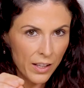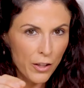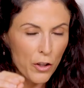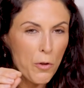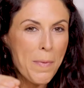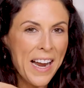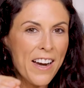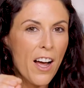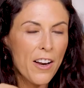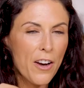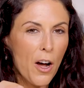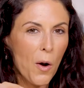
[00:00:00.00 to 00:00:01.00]
mm-hmm. you may
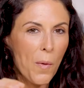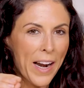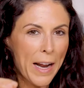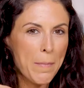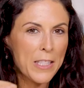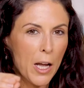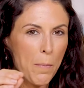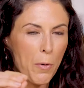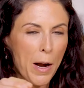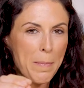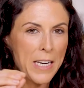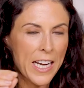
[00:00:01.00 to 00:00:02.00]
not know what Amazon
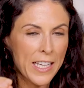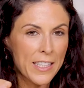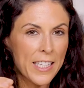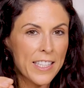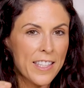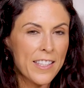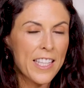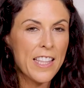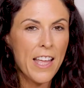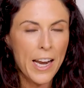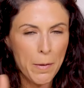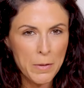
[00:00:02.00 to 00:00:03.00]
Prime Day is. It's this thing
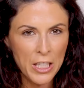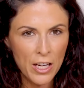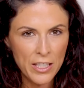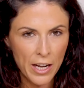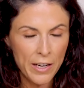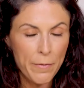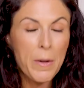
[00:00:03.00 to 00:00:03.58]
that Amazon done,